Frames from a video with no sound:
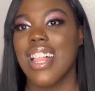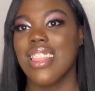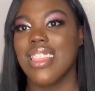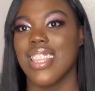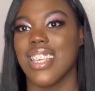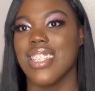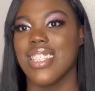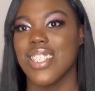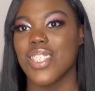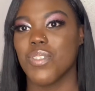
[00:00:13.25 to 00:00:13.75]

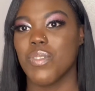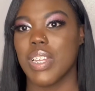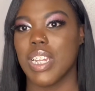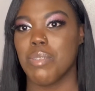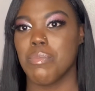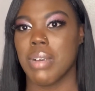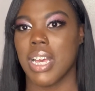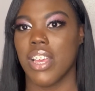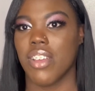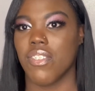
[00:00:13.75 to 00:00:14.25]
This is one of
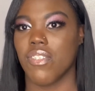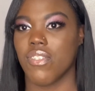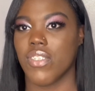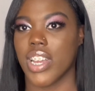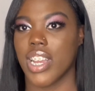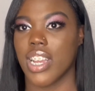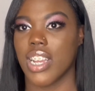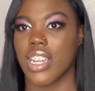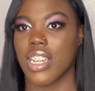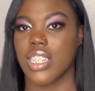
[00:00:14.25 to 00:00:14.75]
my
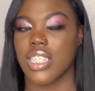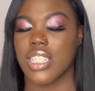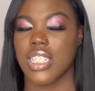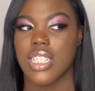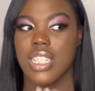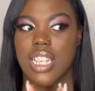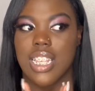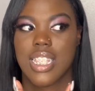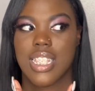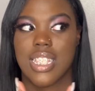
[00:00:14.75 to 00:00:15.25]
first
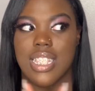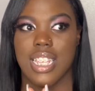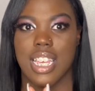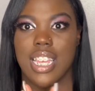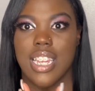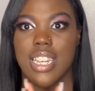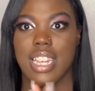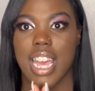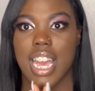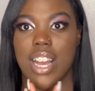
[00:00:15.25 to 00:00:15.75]

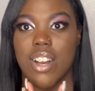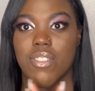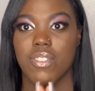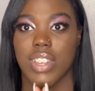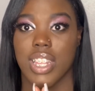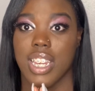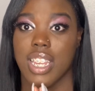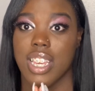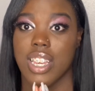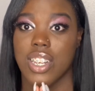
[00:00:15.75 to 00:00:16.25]
sit down
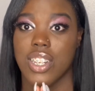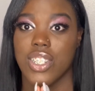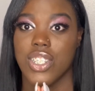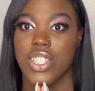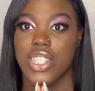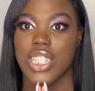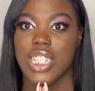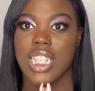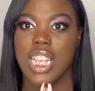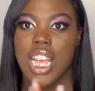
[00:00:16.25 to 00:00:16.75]

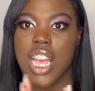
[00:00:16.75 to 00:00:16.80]
videos